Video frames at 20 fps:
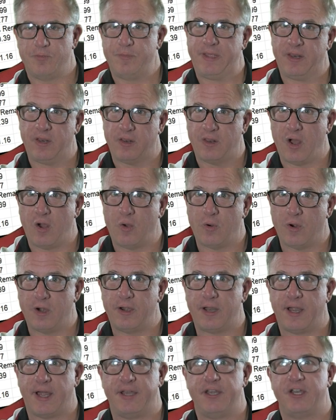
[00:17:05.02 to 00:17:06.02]
be
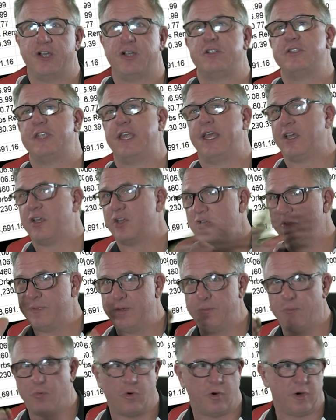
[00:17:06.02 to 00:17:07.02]
lower on yours. It could
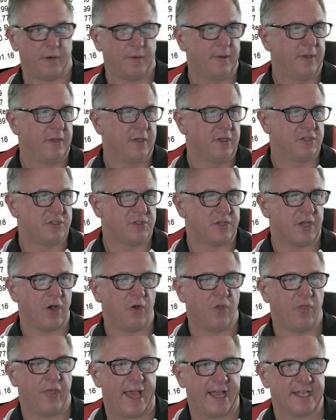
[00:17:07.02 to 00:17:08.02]
be more.
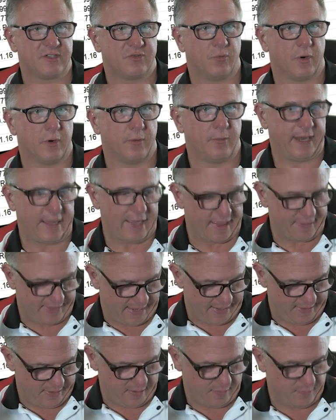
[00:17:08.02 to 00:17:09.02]
So that's where we got
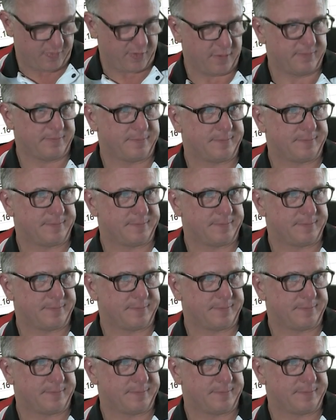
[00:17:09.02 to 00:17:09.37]
that number.